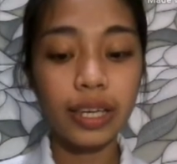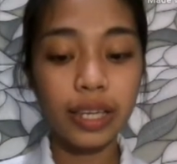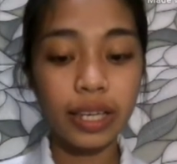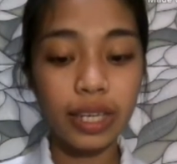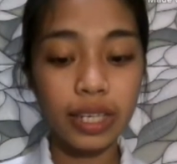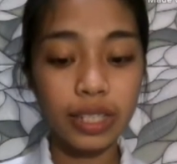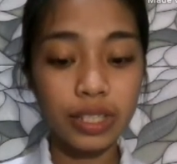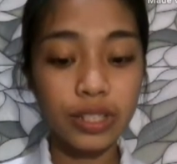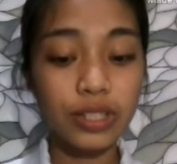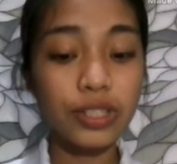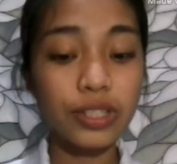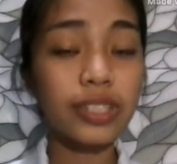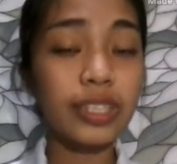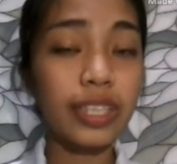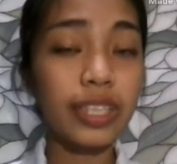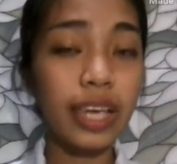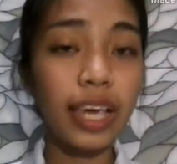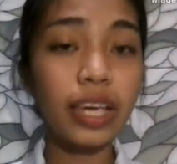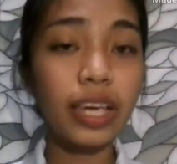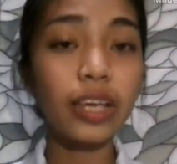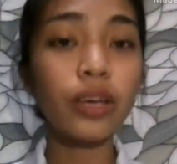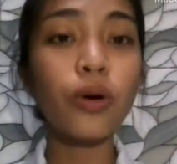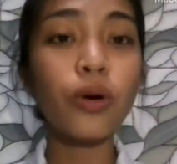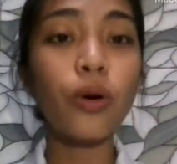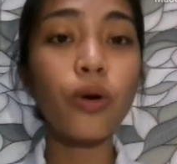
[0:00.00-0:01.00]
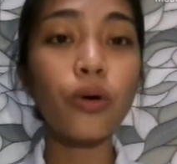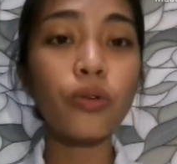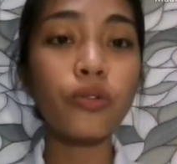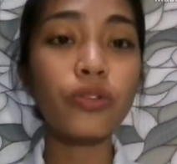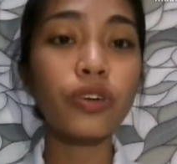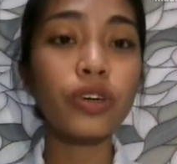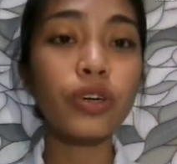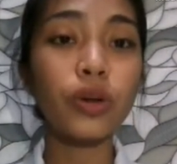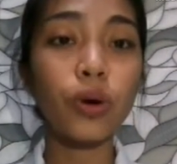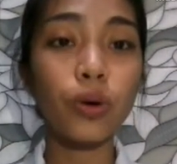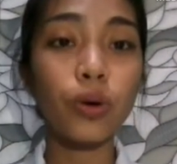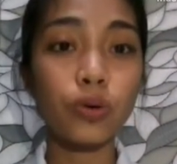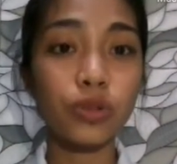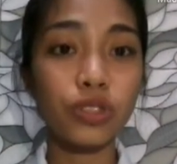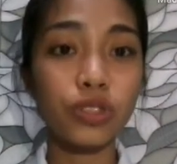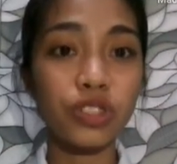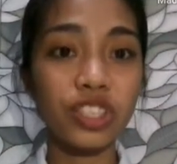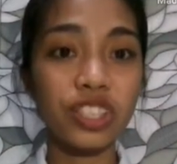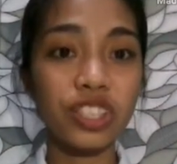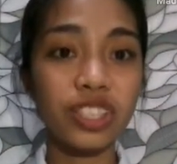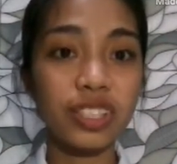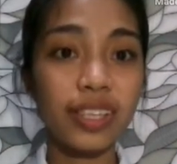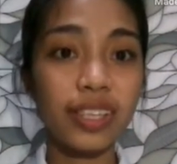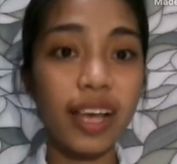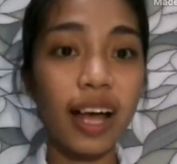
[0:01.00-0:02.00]
is to take over
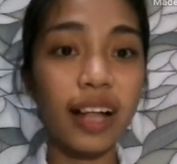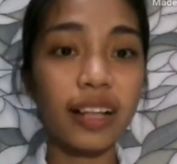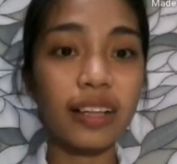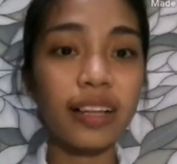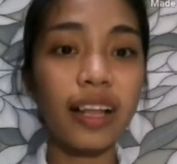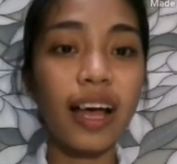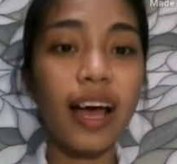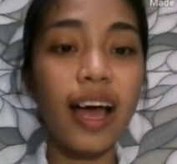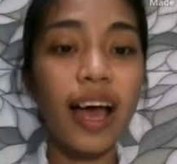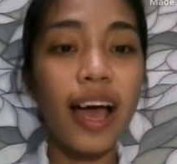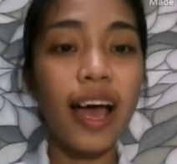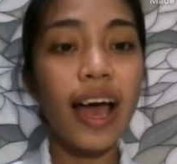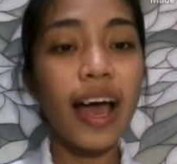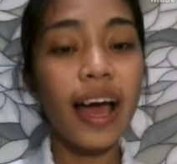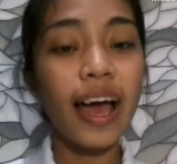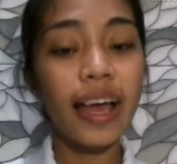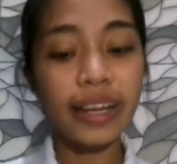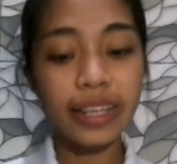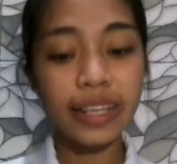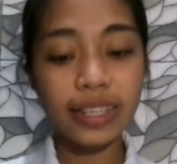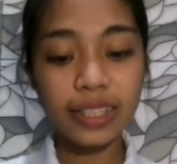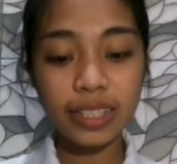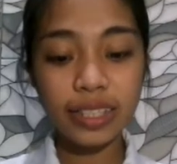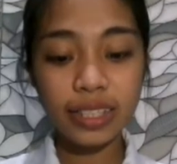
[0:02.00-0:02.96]
host cell. And